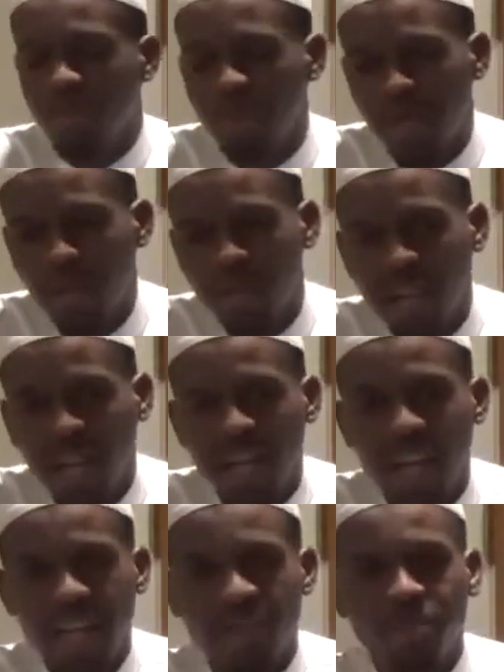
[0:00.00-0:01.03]
subhanahu wa ta'ala
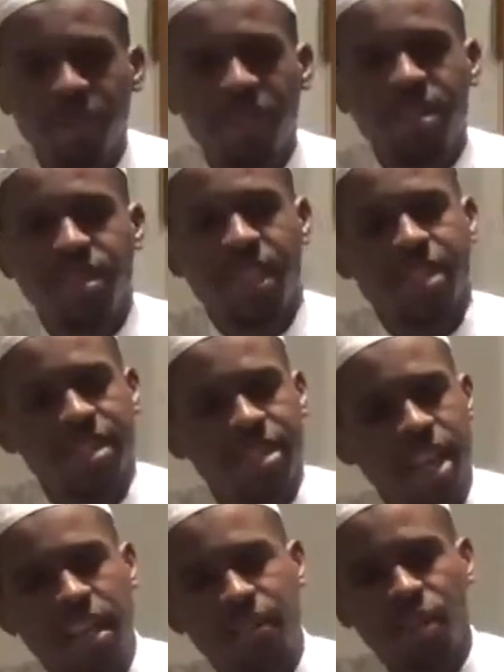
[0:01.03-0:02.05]
has put these things
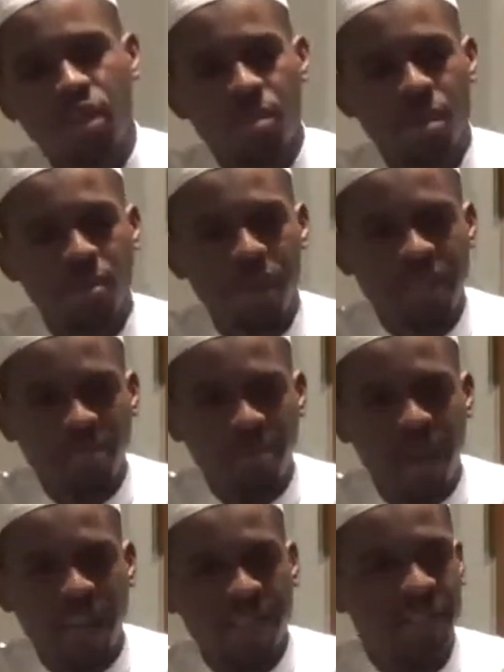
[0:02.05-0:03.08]
inside of the human being's body,